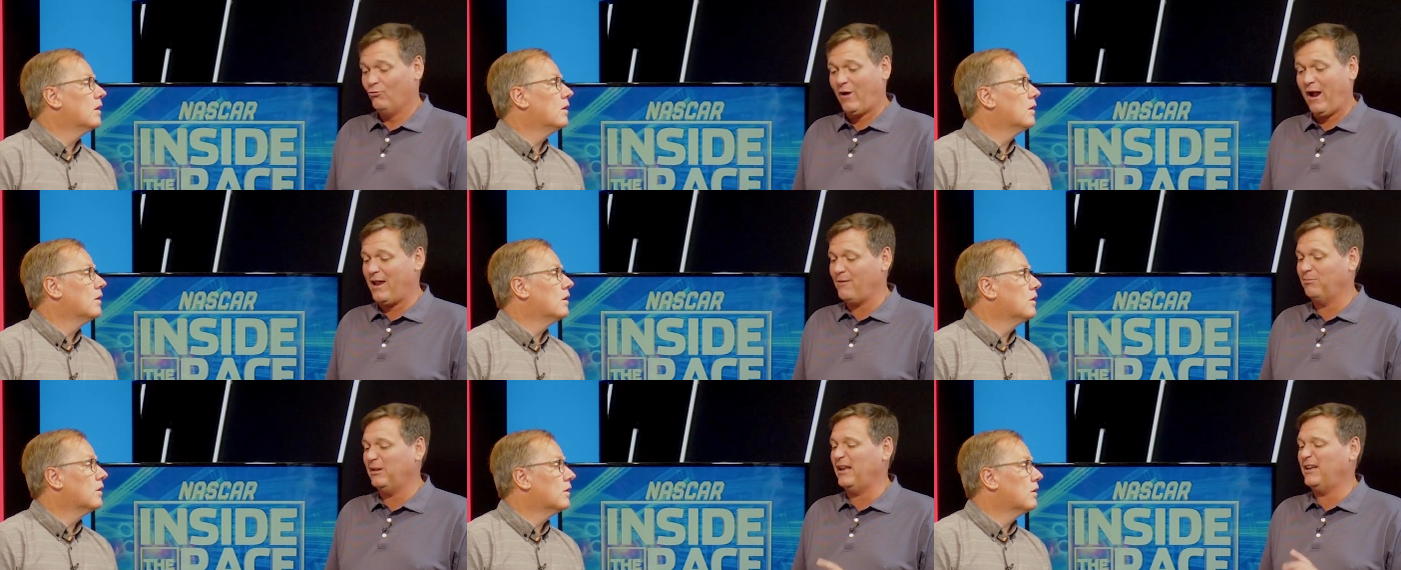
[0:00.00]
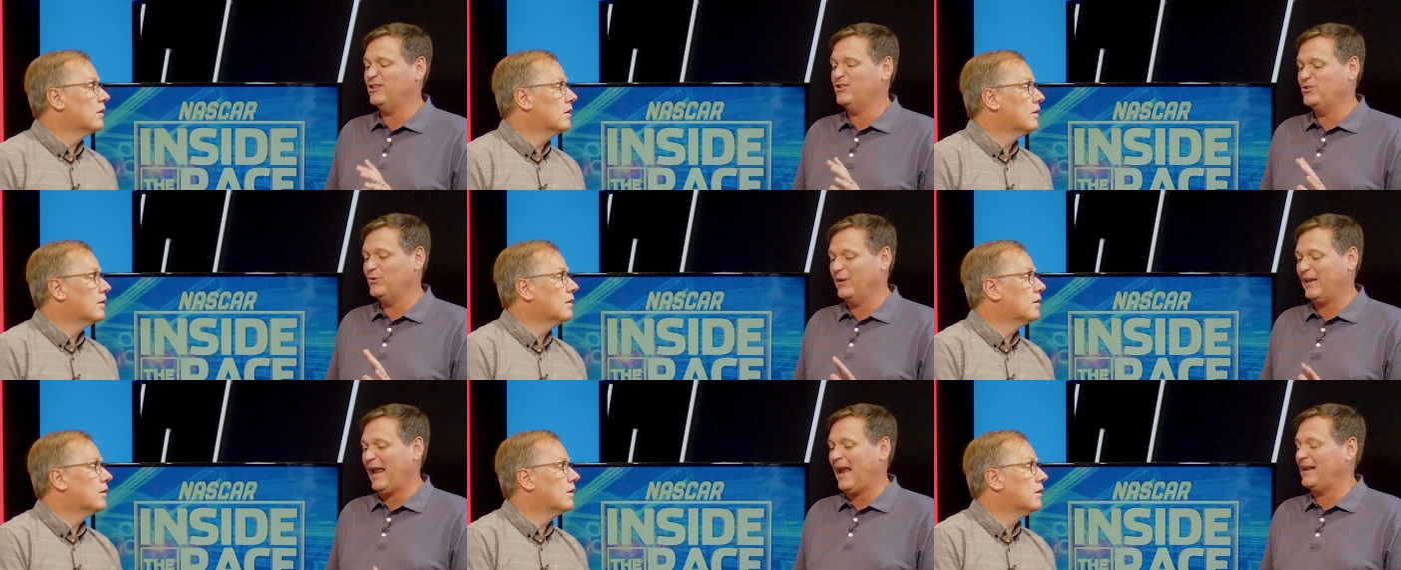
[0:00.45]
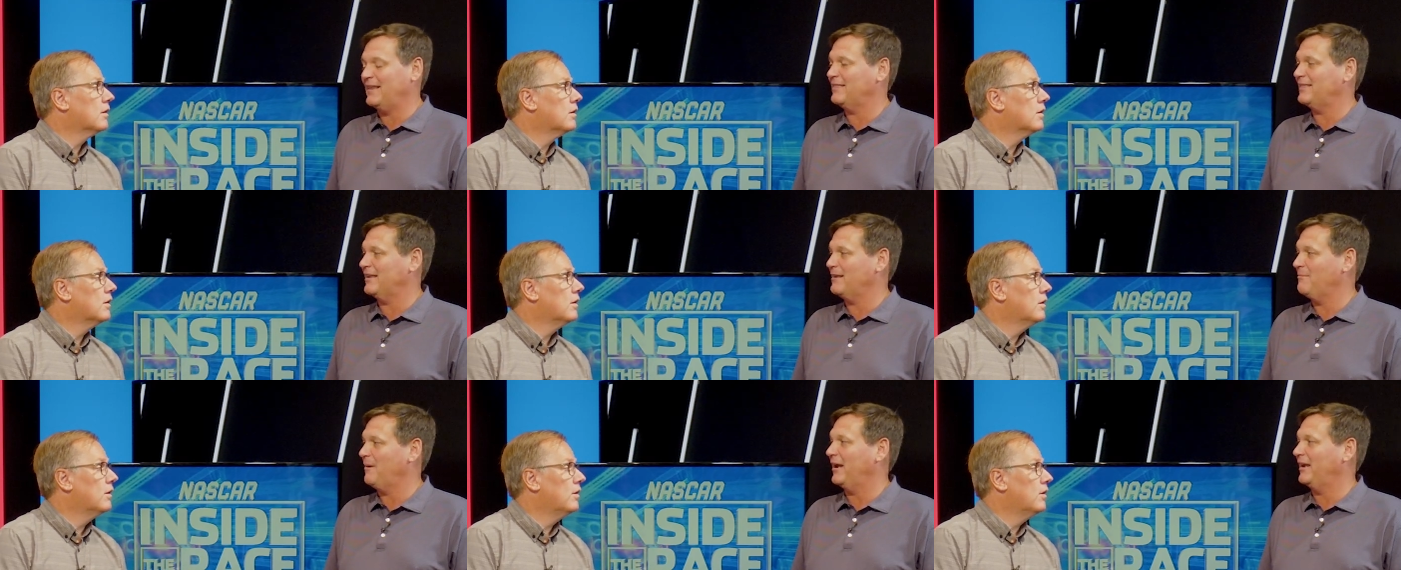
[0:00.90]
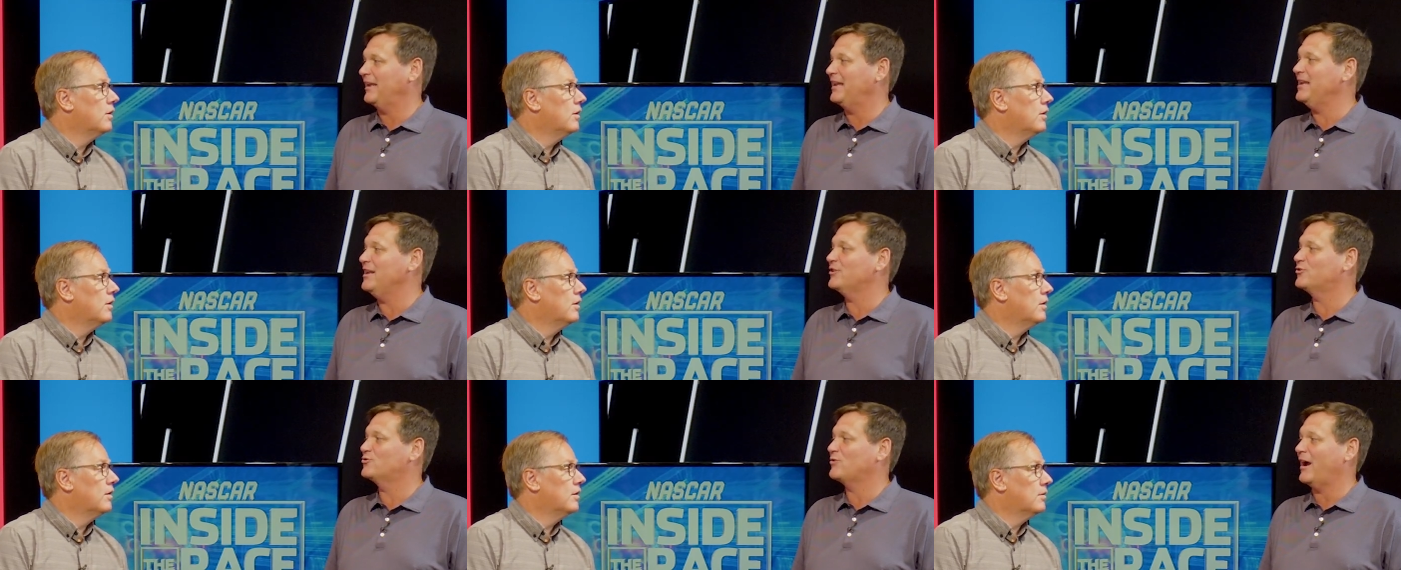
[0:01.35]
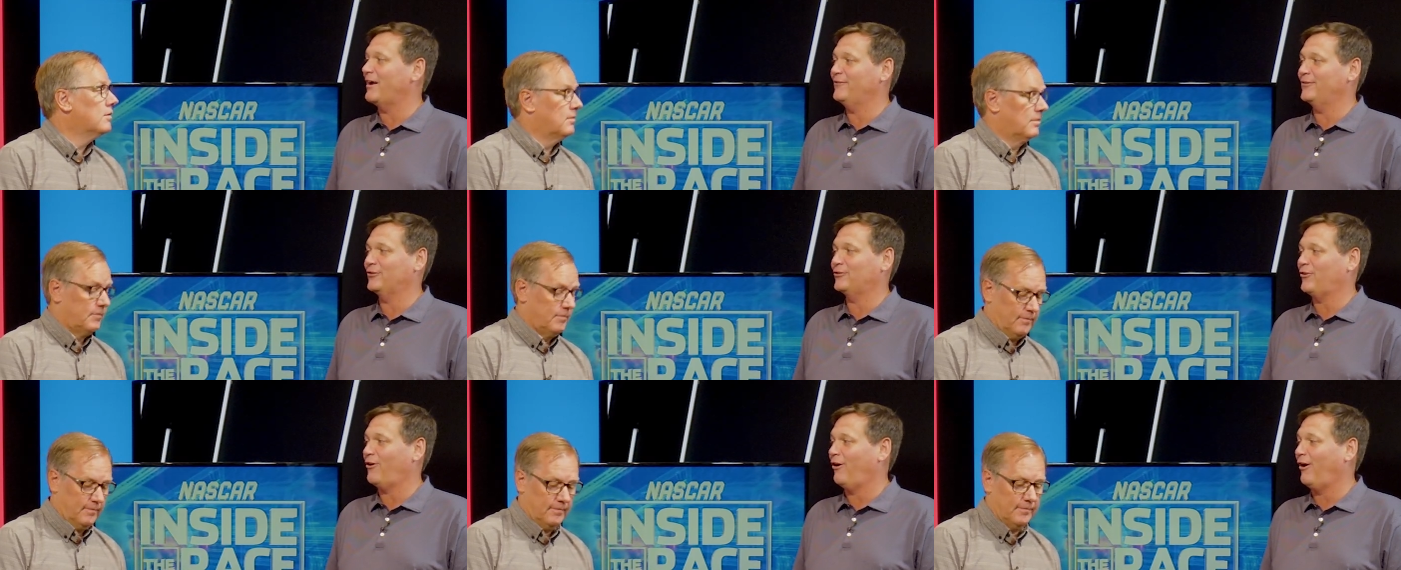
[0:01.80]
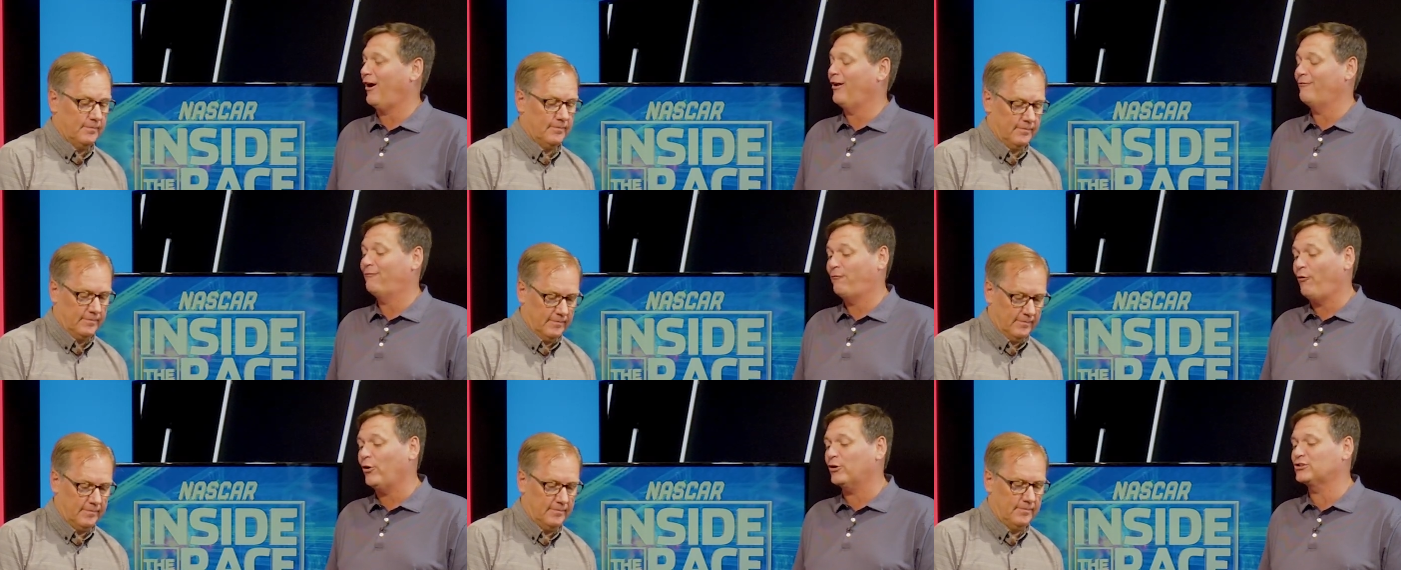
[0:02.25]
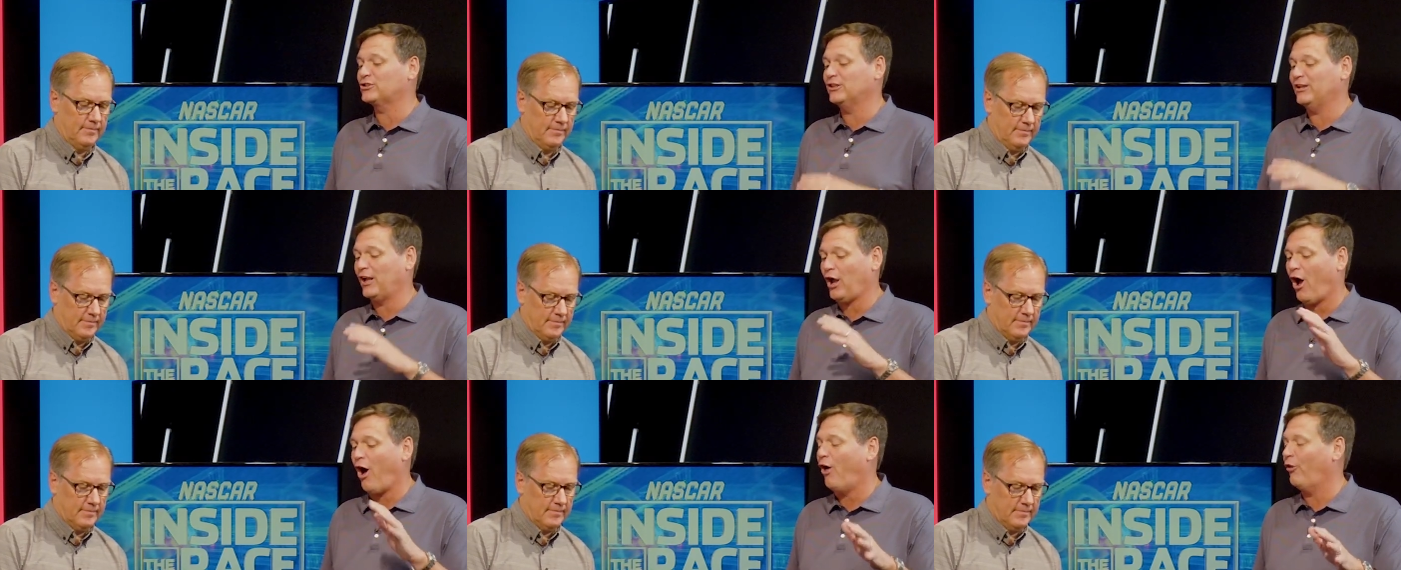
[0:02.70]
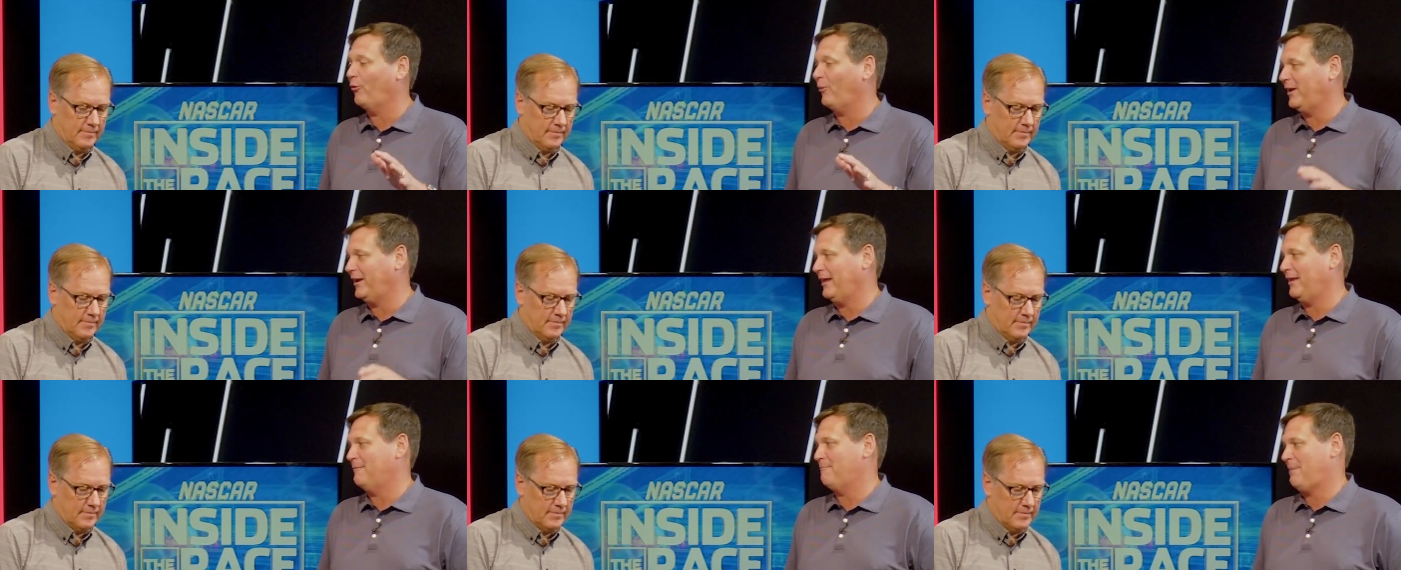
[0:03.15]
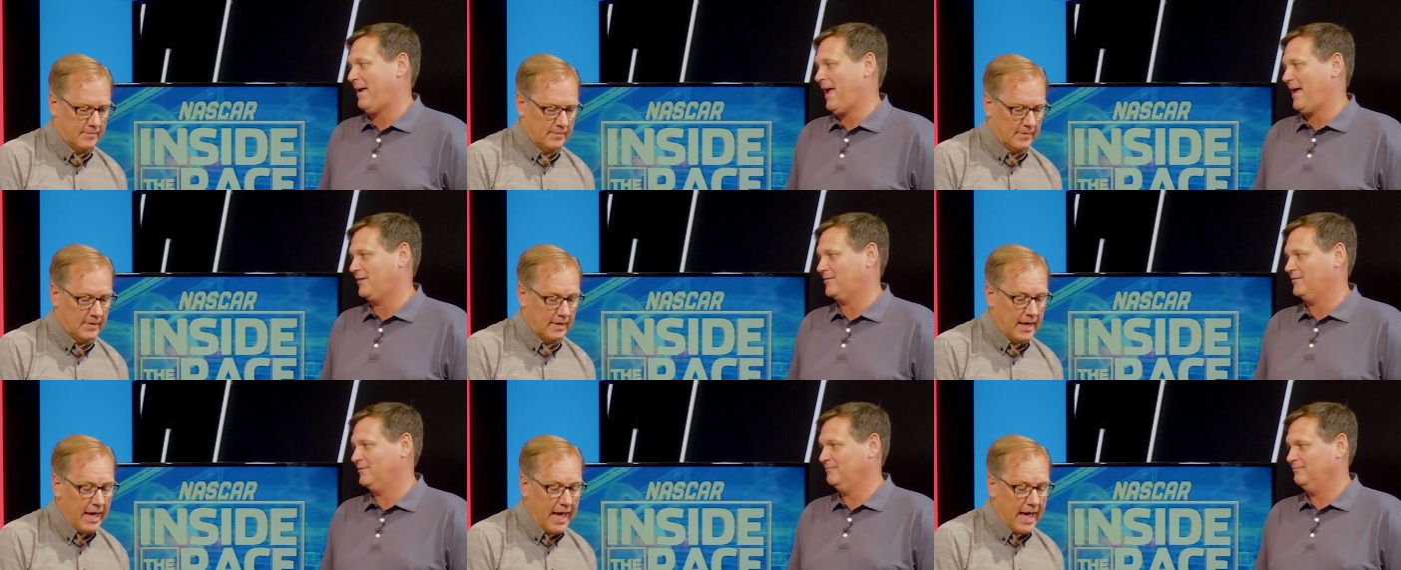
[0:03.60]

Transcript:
Speaker 1: Ryan Blaney's doing anything but. He is driving this car, unfortunately, all the way to impact.